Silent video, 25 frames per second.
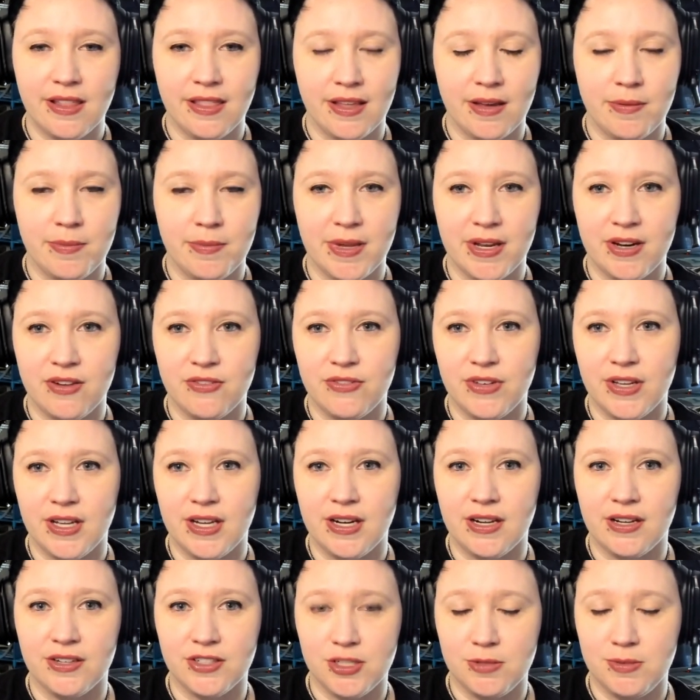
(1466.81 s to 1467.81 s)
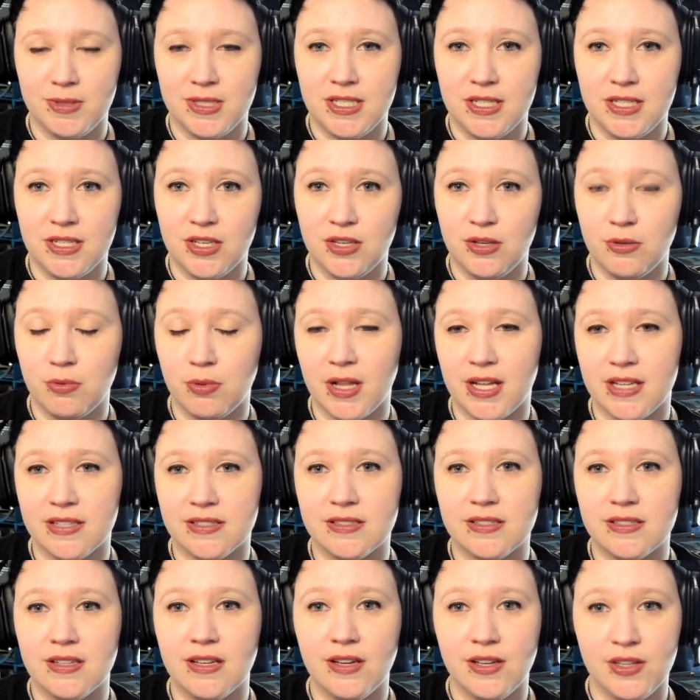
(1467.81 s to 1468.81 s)
that benefit LGBTQ
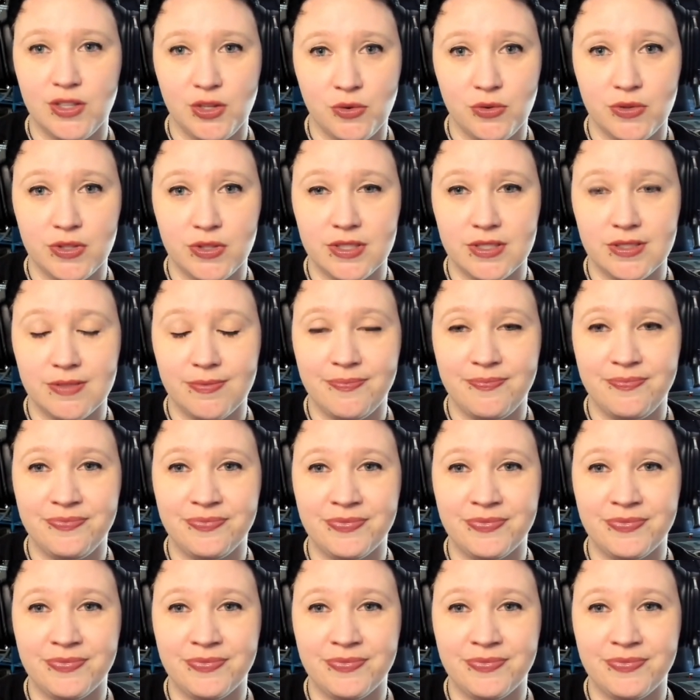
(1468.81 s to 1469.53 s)
plus youths.